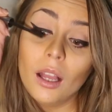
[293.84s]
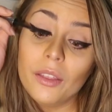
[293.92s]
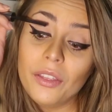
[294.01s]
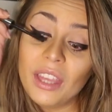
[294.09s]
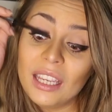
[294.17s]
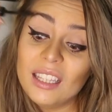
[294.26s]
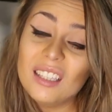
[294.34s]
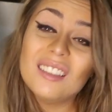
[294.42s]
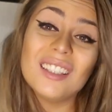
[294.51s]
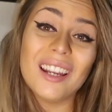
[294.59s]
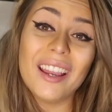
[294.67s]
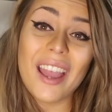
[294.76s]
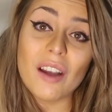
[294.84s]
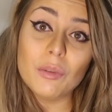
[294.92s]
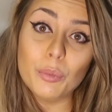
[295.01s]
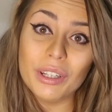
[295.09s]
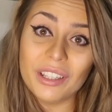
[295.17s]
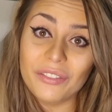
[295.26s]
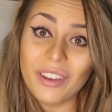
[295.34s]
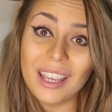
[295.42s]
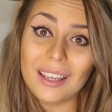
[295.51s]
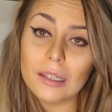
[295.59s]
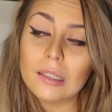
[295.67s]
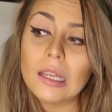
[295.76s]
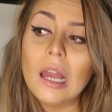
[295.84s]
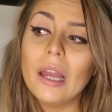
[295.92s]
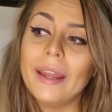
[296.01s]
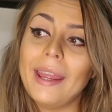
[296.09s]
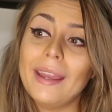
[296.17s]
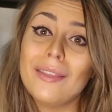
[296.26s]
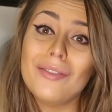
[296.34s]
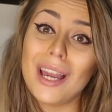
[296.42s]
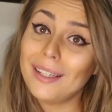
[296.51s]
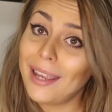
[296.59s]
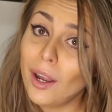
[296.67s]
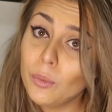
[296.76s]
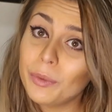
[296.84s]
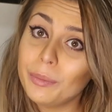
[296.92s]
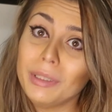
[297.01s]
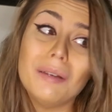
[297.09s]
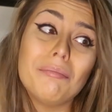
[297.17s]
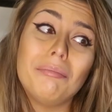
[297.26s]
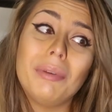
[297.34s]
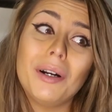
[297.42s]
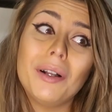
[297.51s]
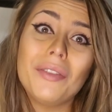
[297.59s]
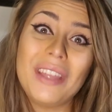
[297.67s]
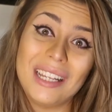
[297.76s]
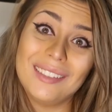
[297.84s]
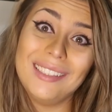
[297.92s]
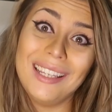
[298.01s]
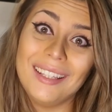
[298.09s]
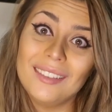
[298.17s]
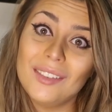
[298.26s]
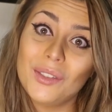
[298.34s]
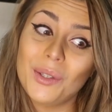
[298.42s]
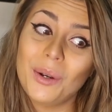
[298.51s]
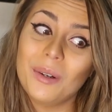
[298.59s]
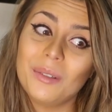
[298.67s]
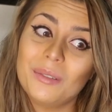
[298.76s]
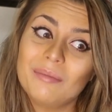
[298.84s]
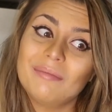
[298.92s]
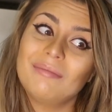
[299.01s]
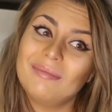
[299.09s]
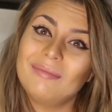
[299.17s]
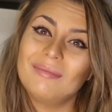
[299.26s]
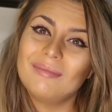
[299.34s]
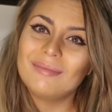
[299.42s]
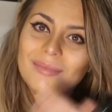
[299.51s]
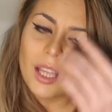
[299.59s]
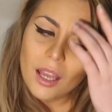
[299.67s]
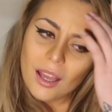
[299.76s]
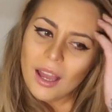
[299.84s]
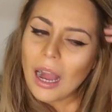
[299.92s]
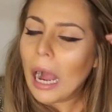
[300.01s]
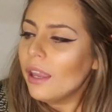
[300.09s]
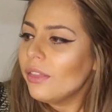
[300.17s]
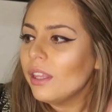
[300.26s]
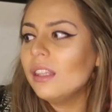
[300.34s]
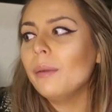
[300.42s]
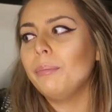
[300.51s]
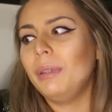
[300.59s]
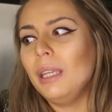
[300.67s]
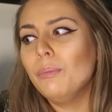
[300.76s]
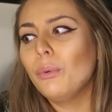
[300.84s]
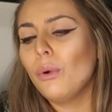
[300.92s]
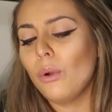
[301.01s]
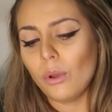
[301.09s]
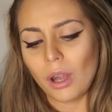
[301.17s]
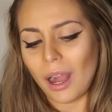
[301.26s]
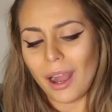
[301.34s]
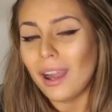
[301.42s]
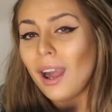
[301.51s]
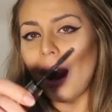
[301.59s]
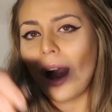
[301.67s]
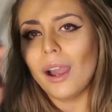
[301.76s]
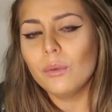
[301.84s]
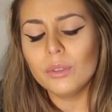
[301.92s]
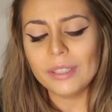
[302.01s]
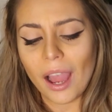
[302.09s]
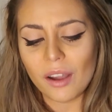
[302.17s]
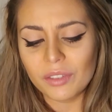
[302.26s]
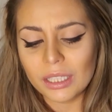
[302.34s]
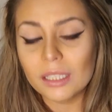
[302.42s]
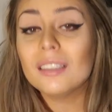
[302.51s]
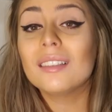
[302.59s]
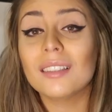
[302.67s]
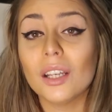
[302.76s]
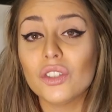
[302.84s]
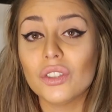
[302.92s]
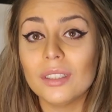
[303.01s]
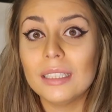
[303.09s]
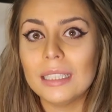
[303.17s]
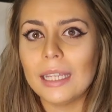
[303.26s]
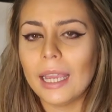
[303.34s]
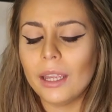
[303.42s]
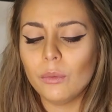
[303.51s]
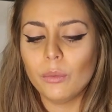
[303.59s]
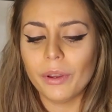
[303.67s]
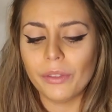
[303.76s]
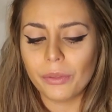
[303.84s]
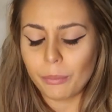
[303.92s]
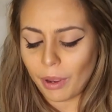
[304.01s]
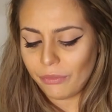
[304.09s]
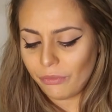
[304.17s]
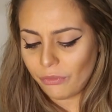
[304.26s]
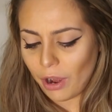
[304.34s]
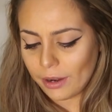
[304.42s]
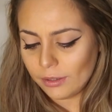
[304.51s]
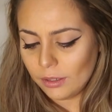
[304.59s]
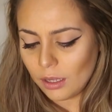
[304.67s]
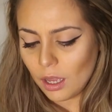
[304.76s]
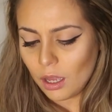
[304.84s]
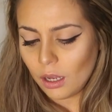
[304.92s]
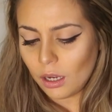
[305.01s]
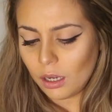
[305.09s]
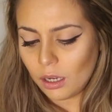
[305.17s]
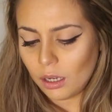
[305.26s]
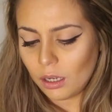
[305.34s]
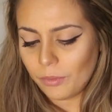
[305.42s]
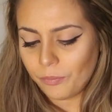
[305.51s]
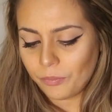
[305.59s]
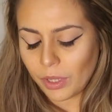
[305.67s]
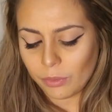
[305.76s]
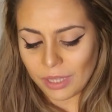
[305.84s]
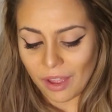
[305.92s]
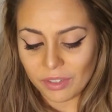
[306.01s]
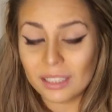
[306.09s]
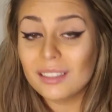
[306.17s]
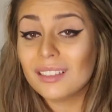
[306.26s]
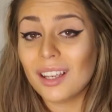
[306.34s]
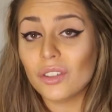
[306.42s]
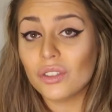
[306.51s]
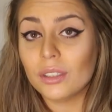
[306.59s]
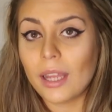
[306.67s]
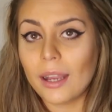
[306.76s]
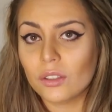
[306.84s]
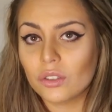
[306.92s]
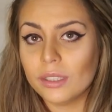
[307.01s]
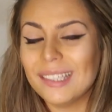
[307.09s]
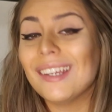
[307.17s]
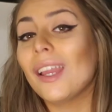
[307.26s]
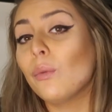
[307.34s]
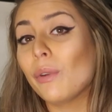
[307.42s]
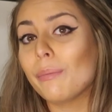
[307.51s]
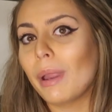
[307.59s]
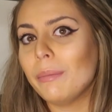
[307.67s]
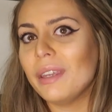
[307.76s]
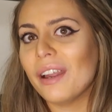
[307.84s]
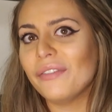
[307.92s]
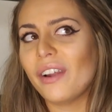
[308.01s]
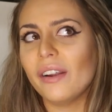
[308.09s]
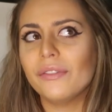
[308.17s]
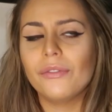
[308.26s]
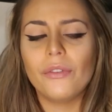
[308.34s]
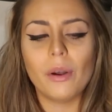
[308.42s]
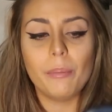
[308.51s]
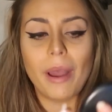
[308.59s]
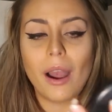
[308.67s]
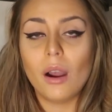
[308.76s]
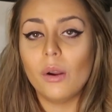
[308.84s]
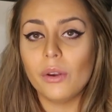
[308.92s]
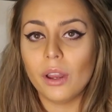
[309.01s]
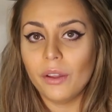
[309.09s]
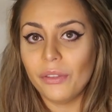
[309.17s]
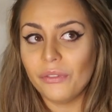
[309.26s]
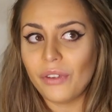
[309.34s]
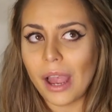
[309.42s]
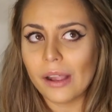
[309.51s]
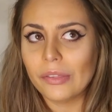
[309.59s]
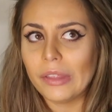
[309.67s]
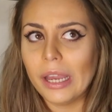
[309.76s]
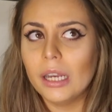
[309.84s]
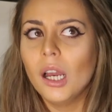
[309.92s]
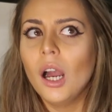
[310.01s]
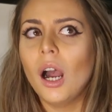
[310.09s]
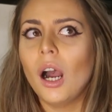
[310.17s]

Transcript: The thing is that I have a pretty face and that helps me, but that's it. So I think that people, I having a discussion today with my friend I was having a discussion actually today with my BFF about the fact that